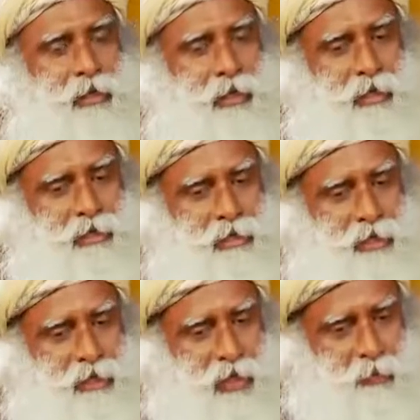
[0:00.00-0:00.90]
there is
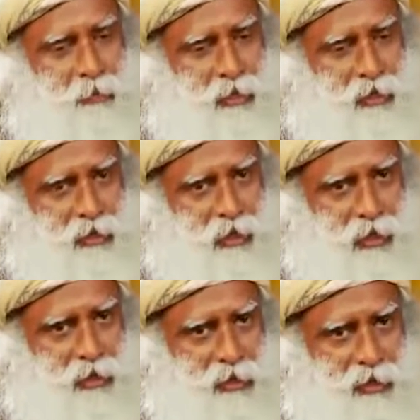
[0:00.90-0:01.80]
this capability in the
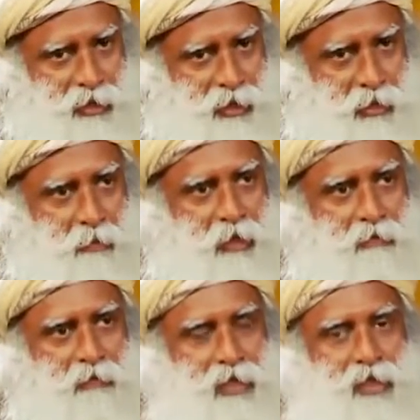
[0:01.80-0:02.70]
country, but
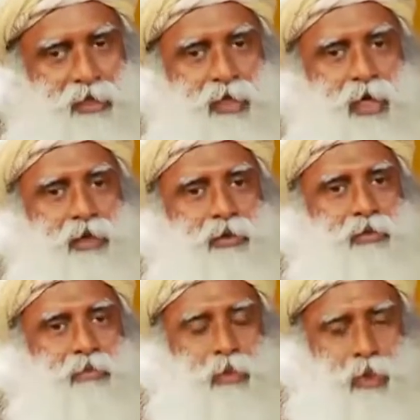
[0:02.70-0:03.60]
we are trying
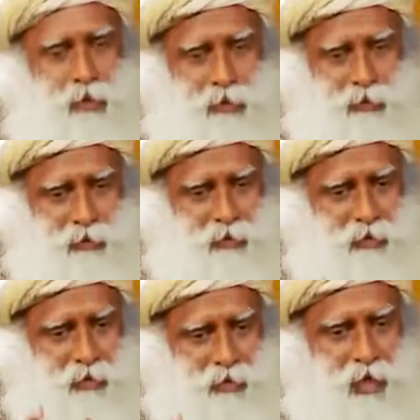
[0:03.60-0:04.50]
to module
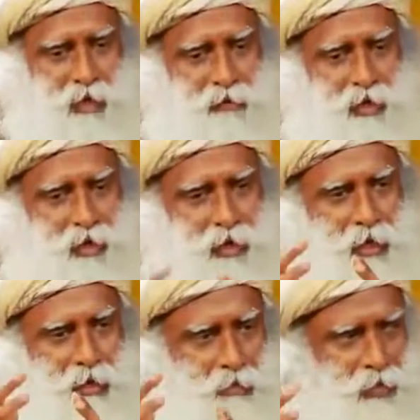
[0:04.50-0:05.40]
now an
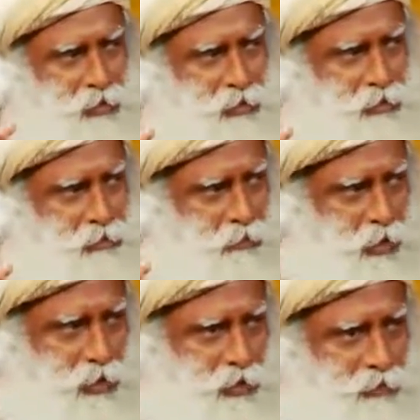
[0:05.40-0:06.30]
economic
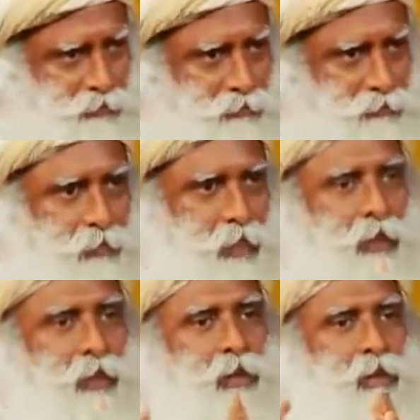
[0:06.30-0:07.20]
model.
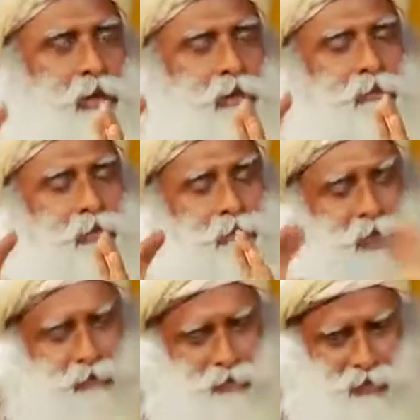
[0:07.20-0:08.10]
For
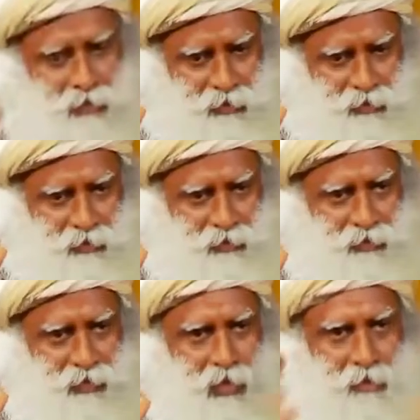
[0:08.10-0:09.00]
whatever
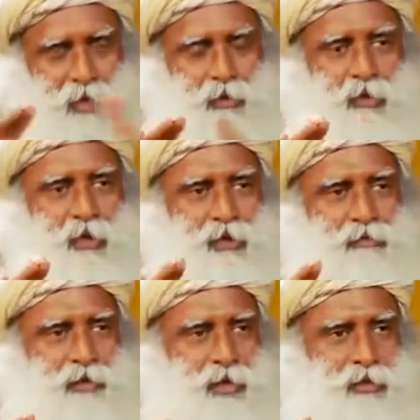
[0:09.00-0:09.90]
reasons, I'm not going into the
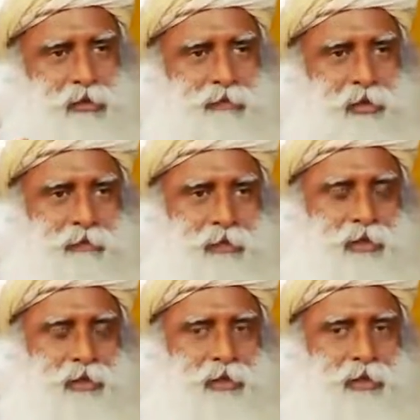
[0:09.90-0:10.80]
philosophy of
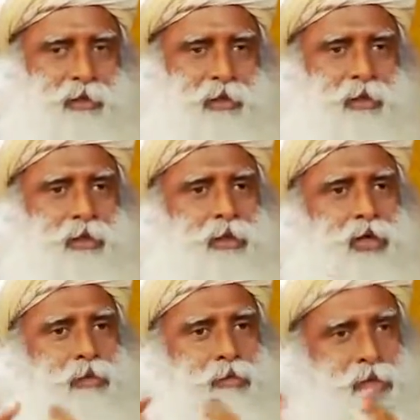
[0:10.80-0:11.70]
it, the
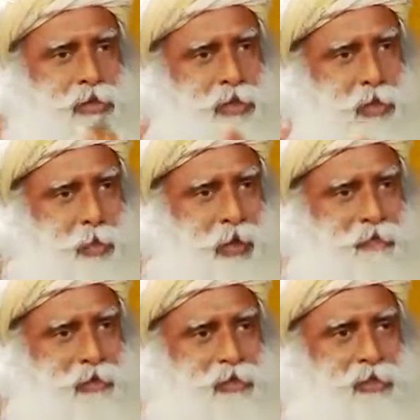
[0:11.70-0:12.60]
communistic way
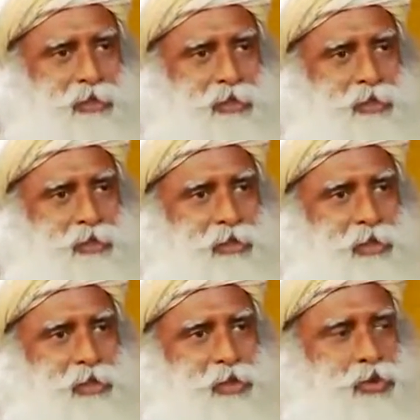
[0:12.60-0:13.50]
of existence,
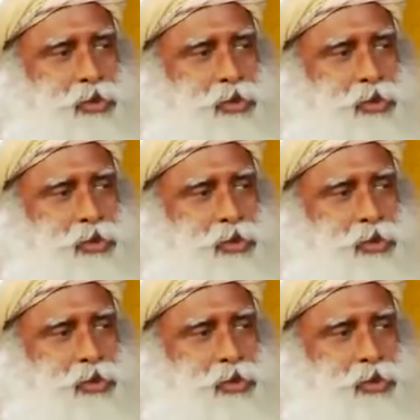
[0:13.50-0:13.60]
the